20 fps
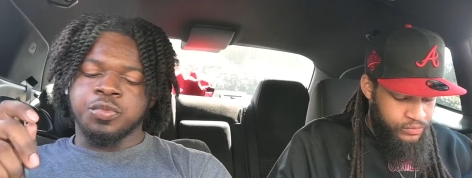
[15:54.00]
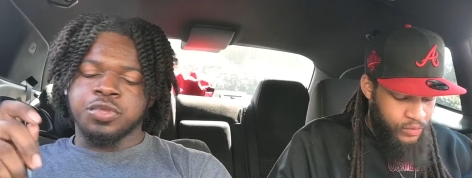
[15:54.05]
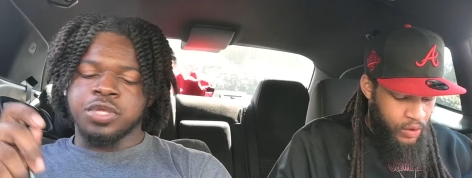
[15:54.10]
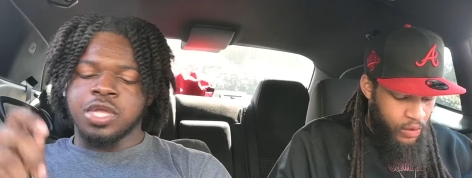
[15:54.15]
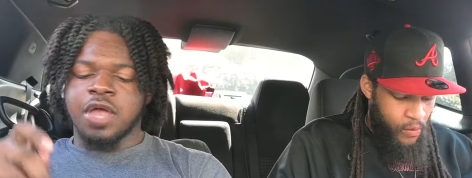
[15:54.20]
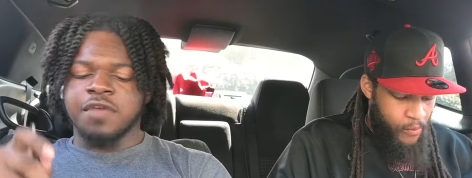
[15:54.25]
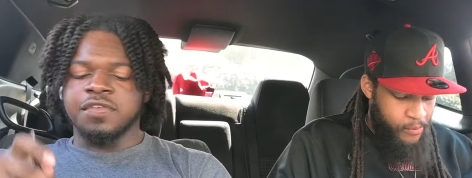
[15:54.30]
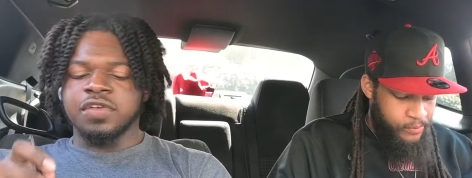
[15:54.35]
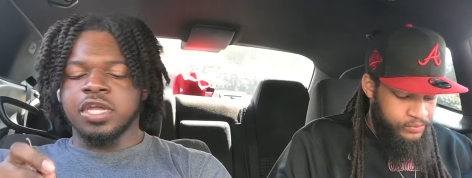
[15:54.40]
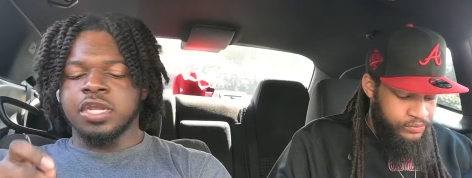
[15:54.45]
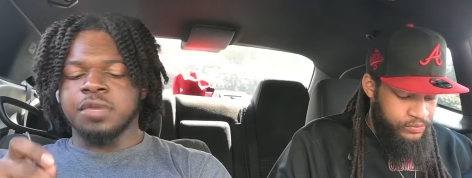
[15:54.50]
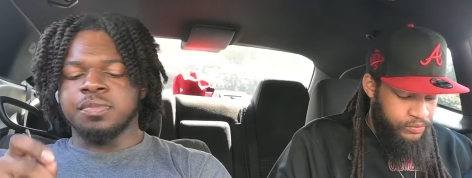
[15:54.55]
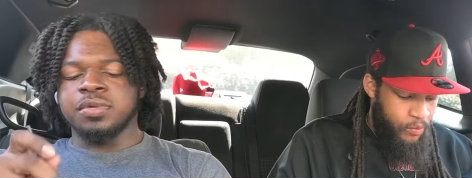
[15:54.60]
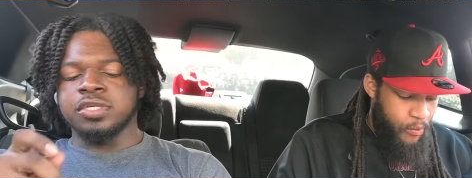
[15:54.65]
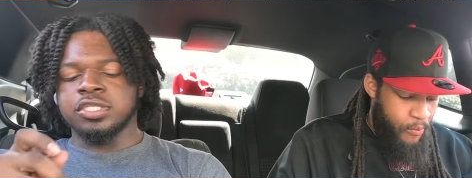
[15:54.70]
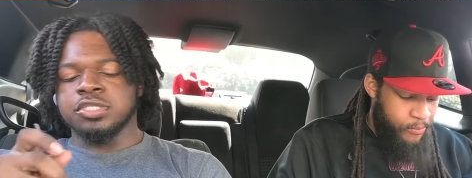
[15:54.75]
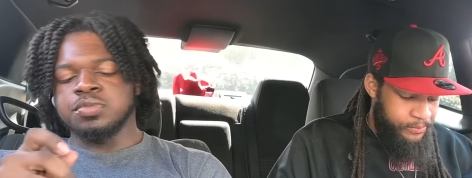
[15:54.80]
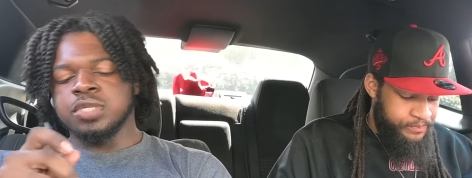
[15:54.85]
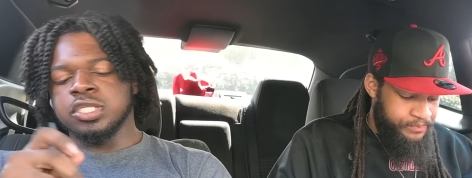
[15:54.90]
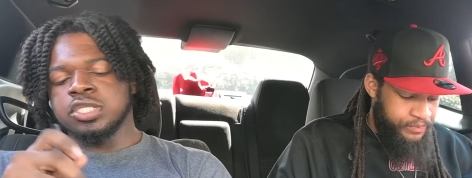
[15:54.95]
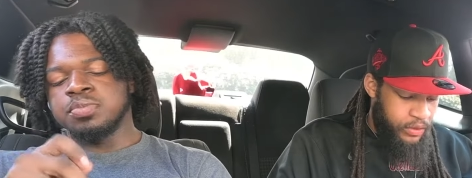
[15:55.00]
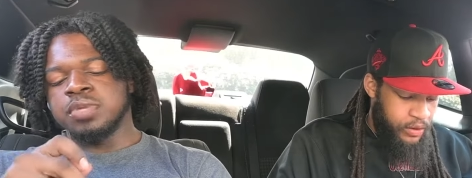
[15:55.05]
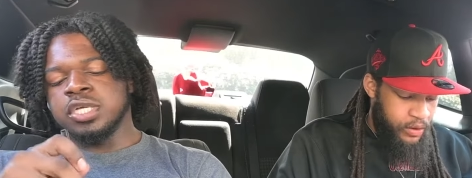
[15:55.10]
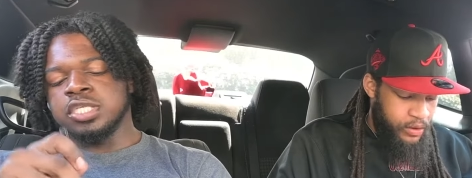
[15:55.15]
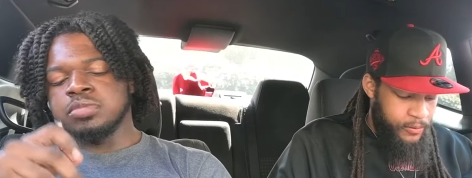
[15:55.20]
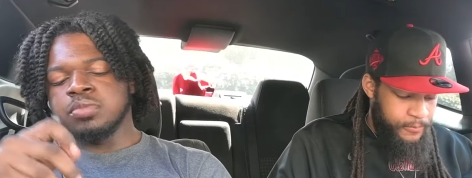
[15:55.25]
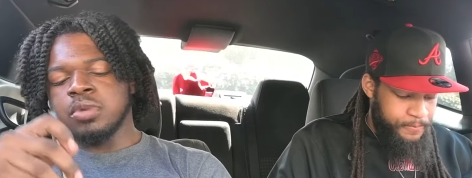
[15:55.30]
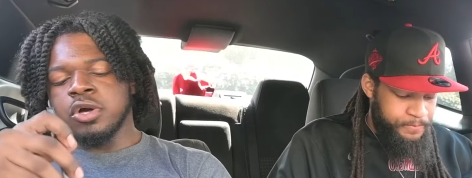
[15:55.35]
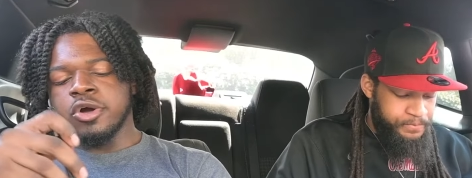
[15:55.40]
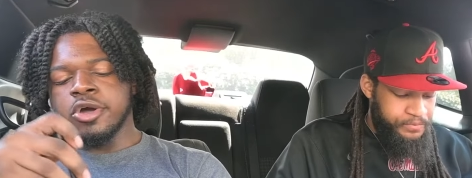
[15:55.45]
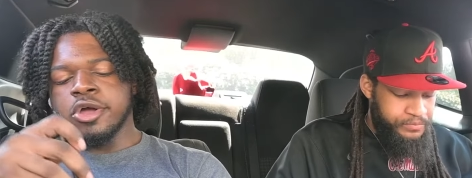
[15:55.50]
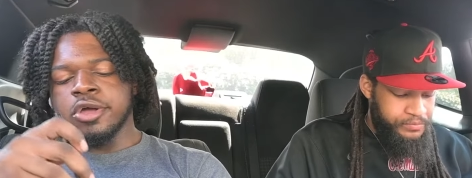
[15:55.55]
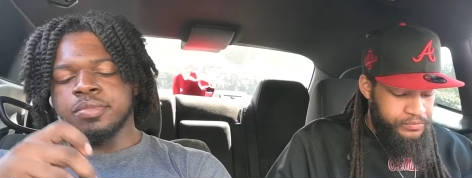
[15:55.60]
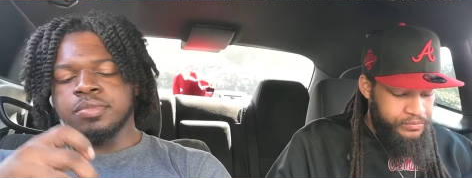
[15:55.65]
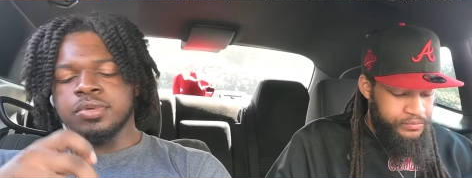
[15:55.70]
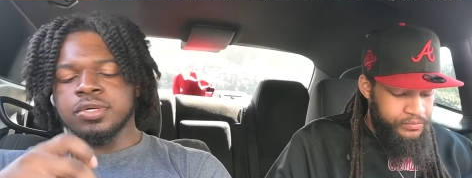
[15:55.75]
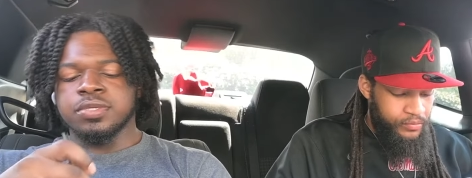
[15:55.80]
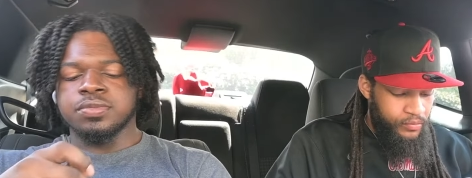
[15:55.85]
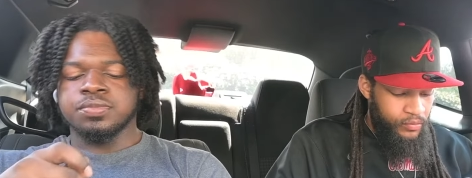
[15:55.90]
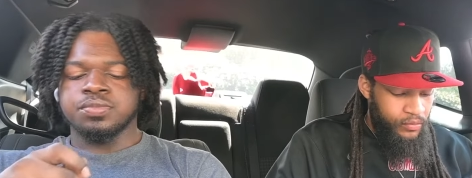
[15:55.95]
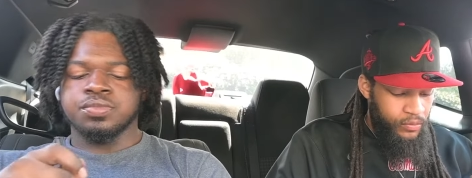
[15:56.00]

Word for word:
Speaker 1: bro. Godfrey got a special place in my heart, bro.